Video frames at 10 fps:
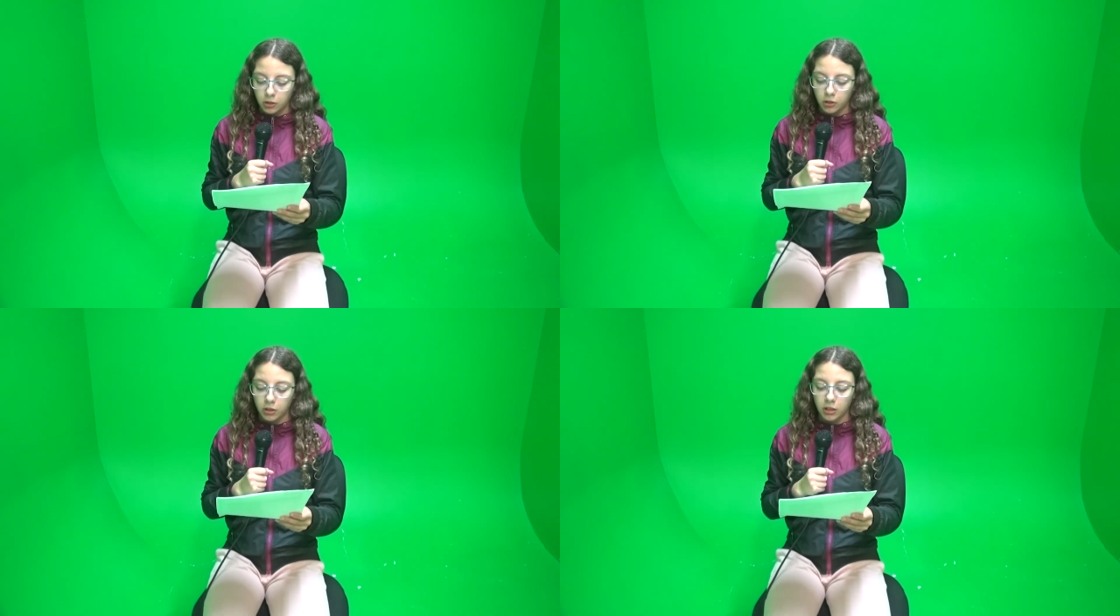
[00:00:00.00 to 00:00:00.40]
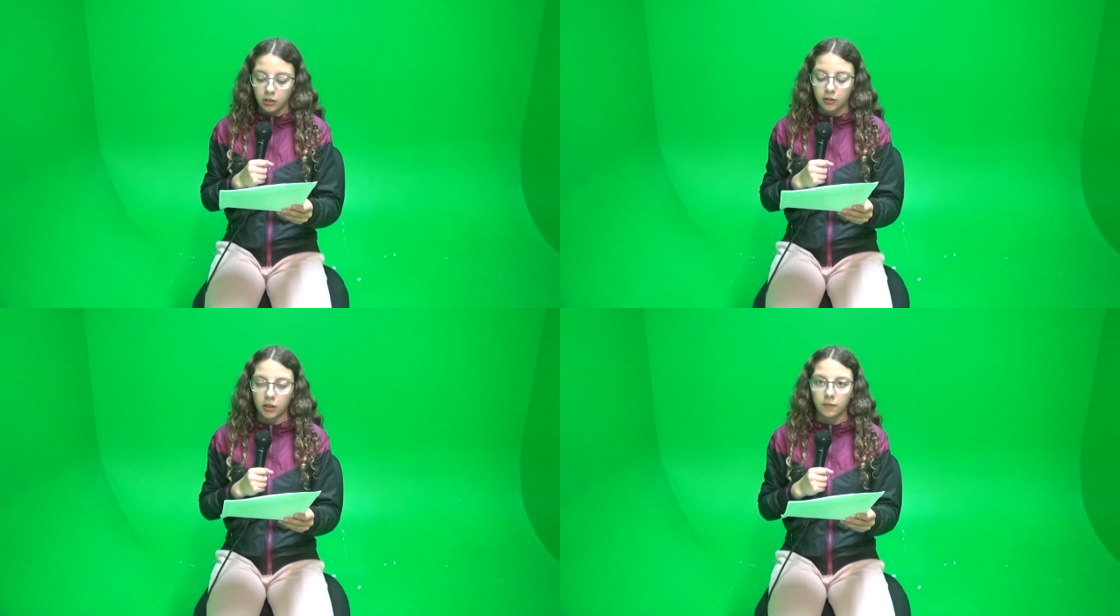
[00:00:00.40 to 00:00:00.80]
You can
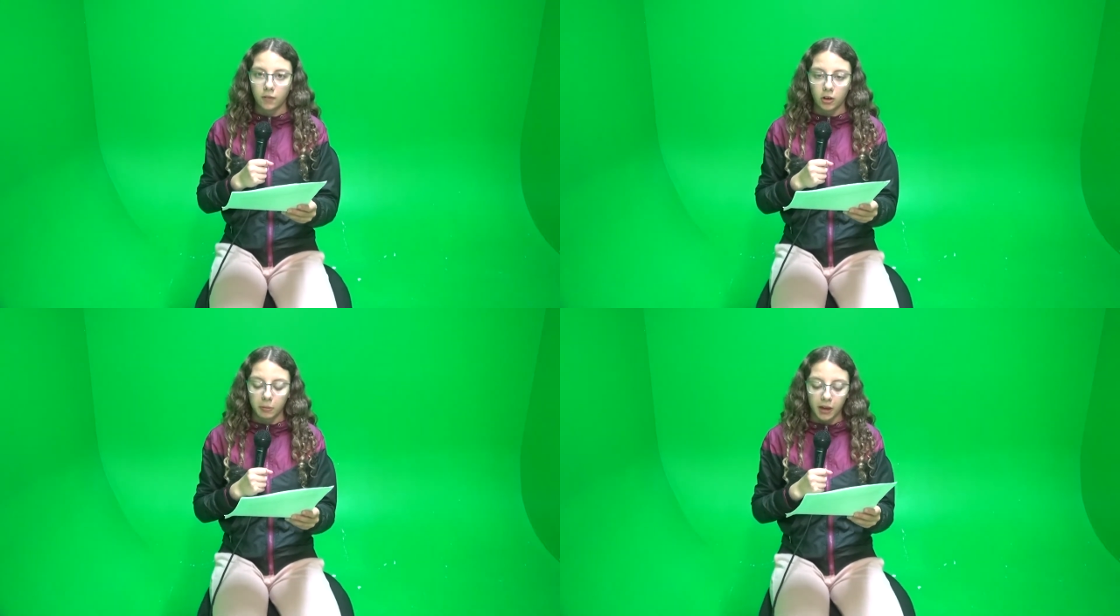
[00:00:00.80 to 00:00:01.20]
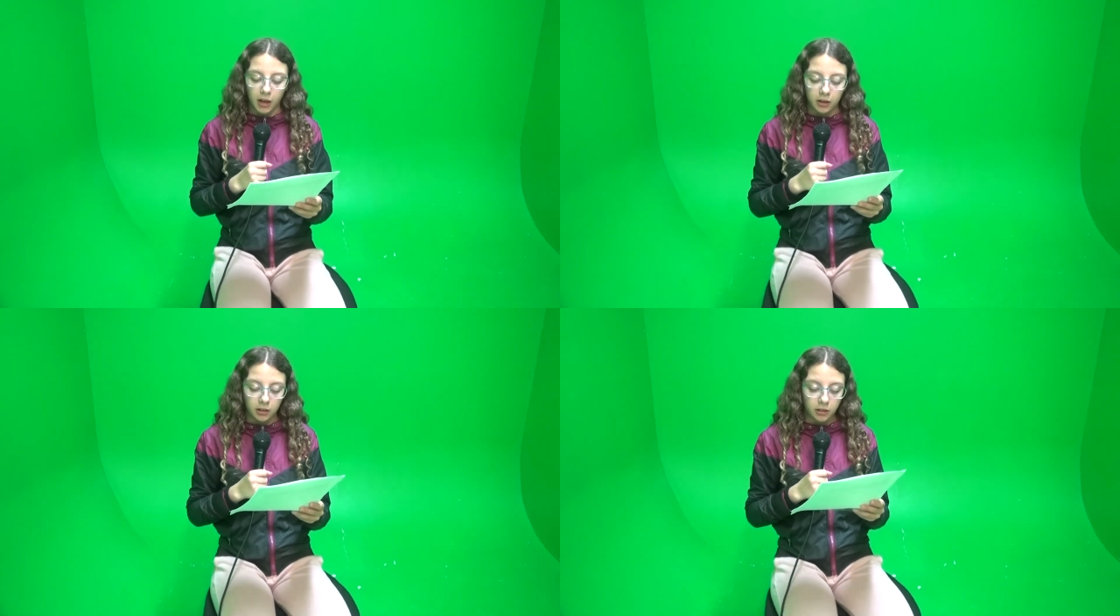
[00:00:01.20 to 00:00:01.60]
easily fall
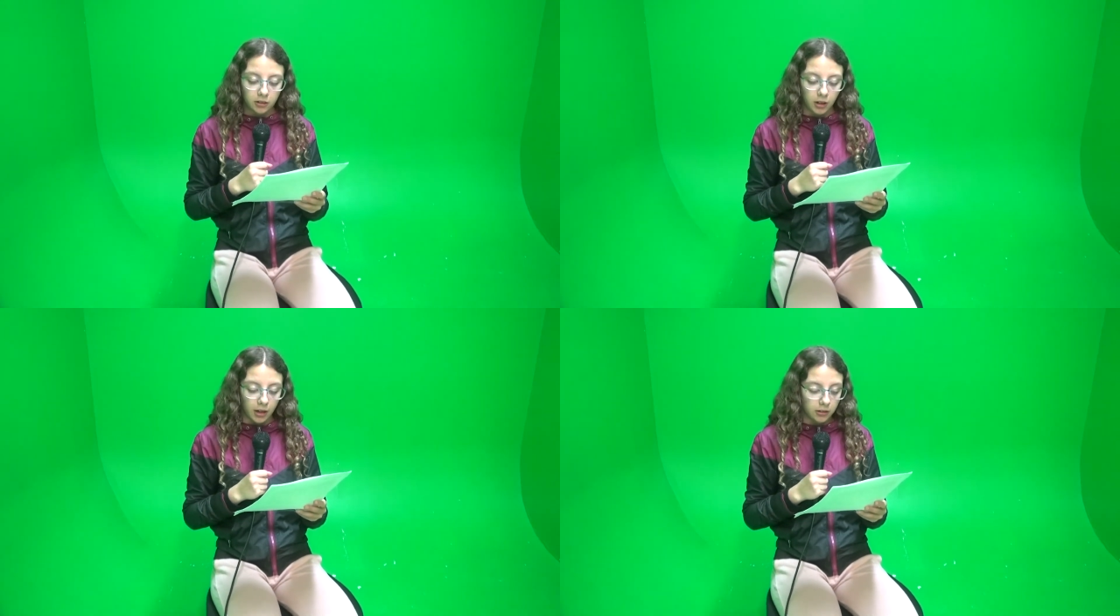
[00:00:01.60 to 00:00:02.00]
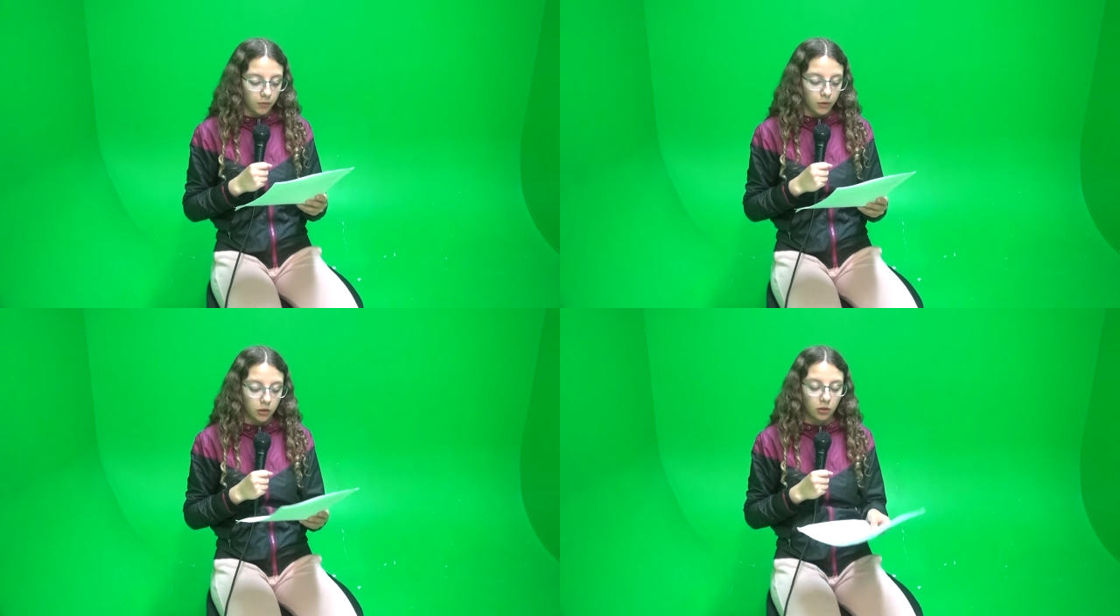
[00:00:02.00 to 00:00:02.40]
behind in this class
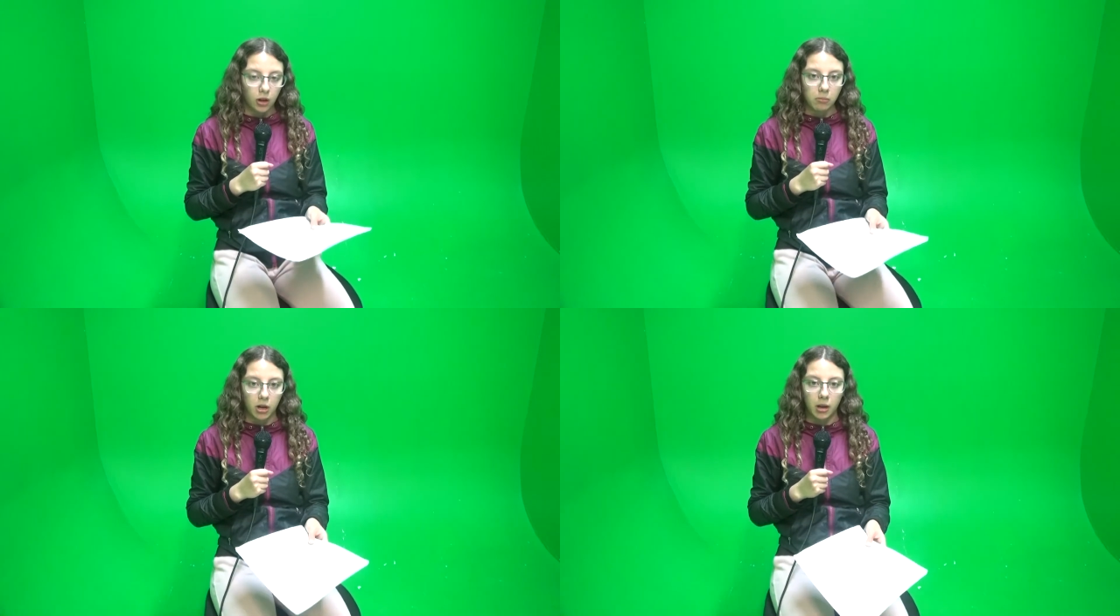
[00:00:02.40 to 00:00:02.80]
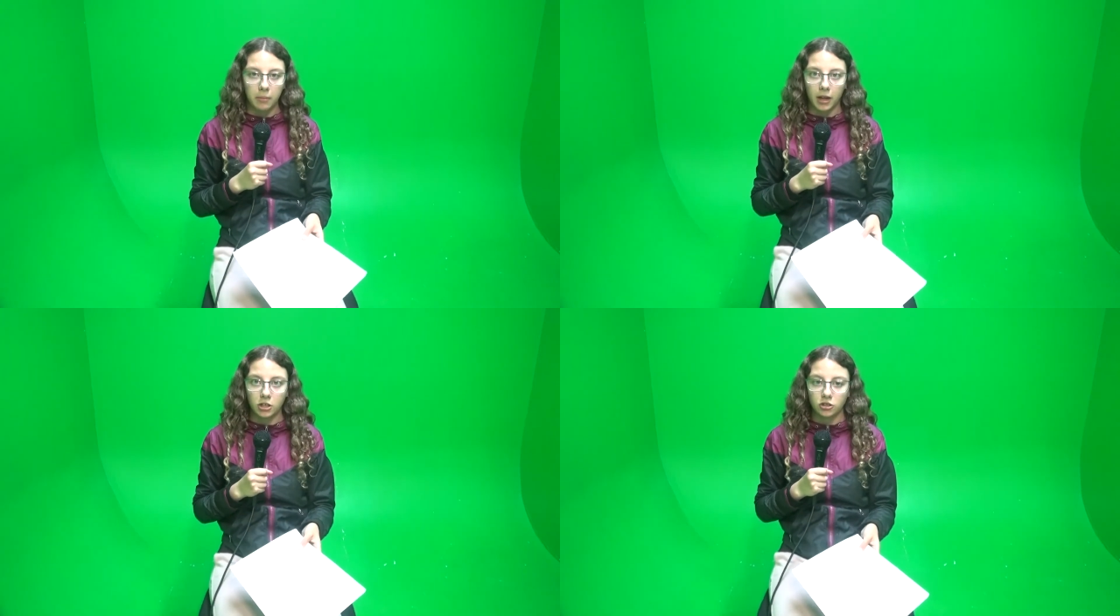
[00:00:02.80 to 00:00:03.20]
if you do not ma
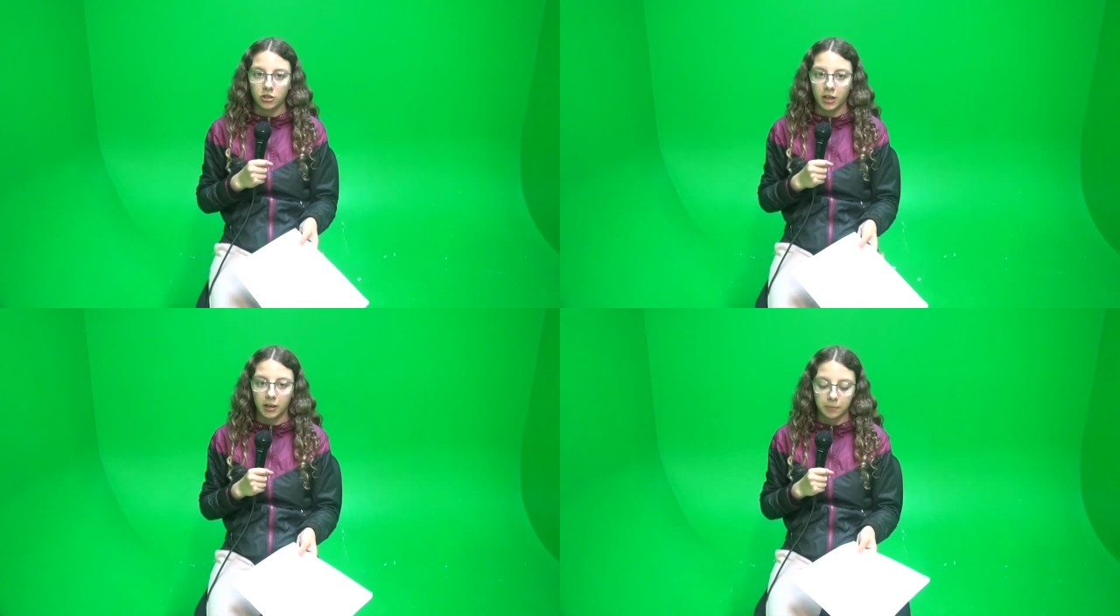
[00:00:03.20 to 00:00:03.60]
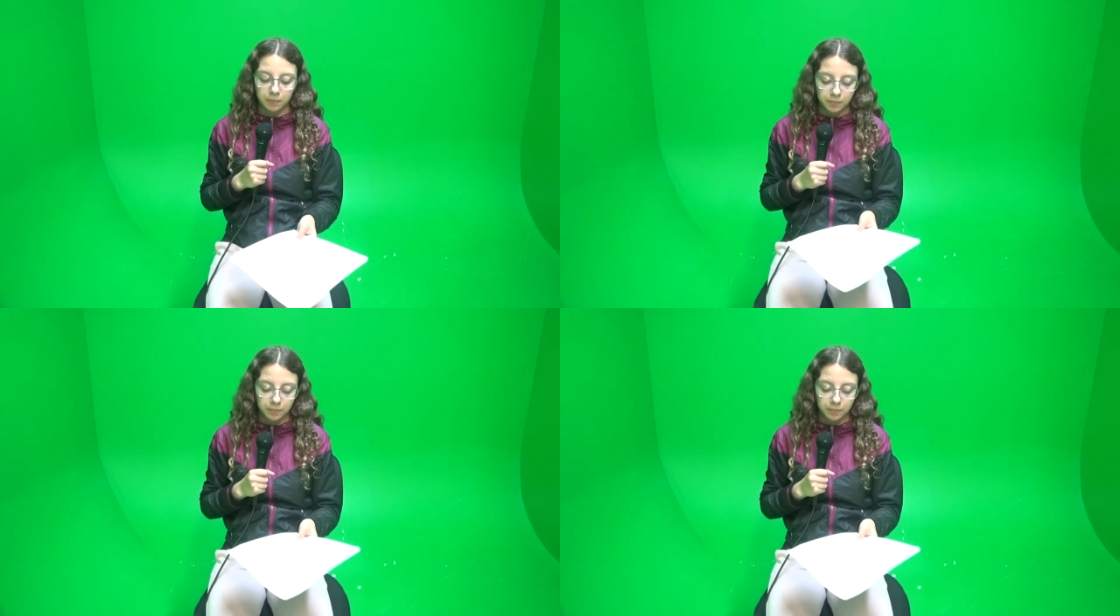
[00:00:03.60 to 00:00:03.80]
manage your time.